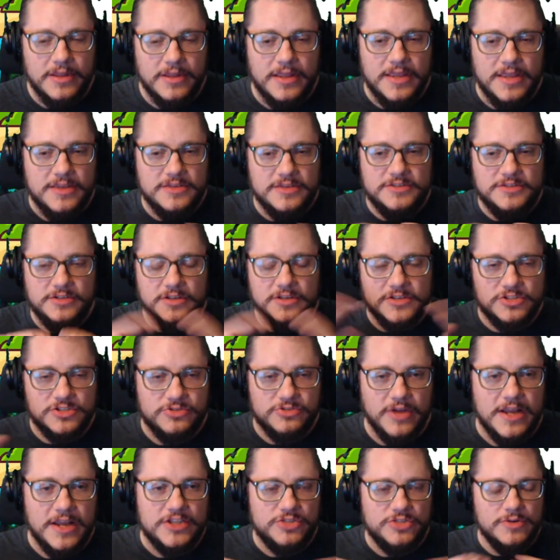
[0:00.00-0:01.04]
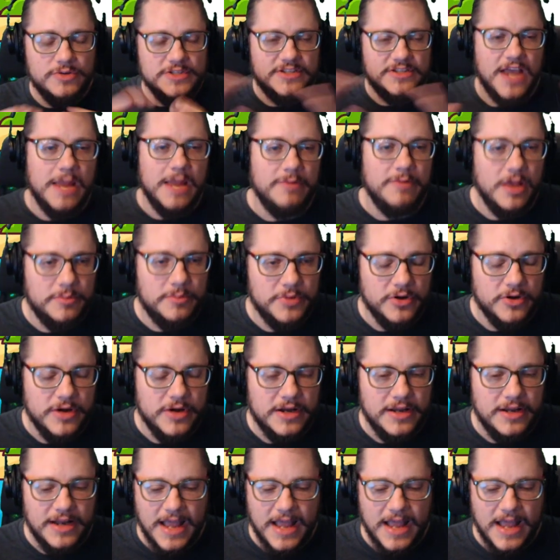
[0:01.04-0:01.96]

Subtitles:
is constrained to a timeout period.